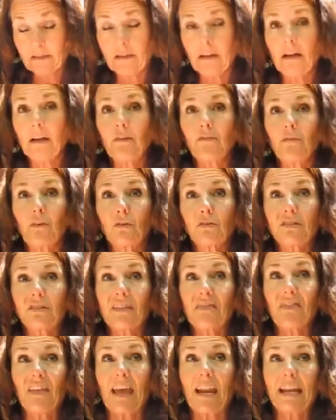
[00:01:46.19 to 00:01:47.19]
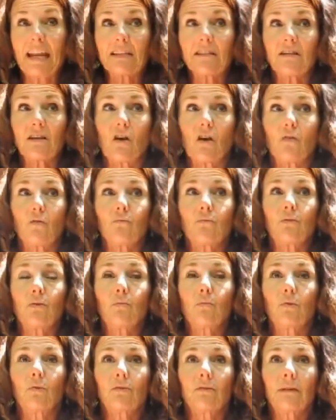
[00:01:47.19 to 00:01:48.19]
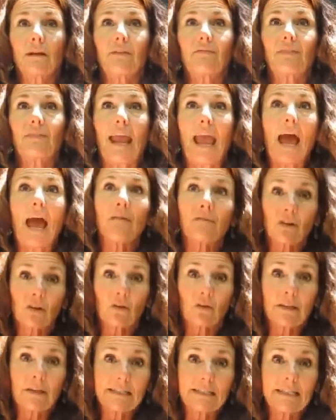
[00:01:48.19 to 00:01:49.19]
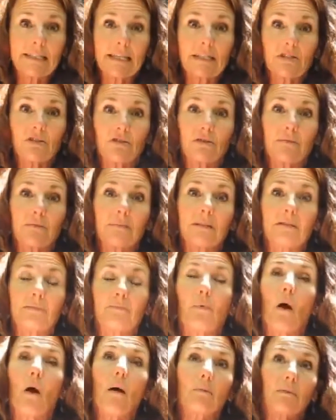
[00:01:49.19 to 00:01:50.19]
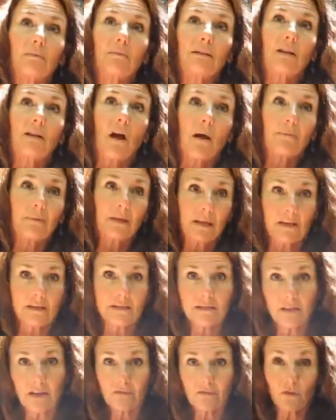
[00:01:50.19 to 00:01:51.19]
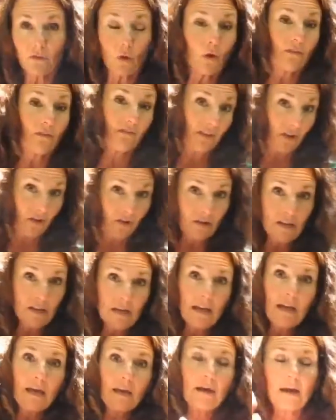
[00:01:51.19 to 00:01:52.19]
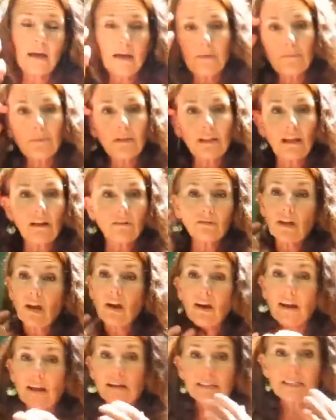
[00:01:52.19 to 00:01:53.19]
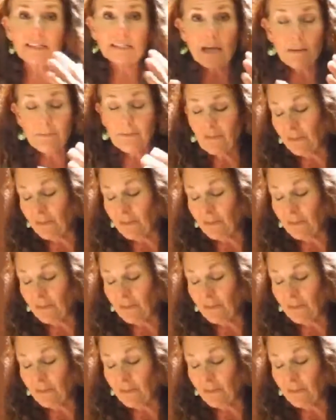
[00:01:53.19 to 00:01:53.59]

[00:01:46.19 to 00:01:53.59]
Uh, photosynthetic, so you will if they have a green tint to them, it's probably not because of chlorophyll, uh, but they don't carry out any type of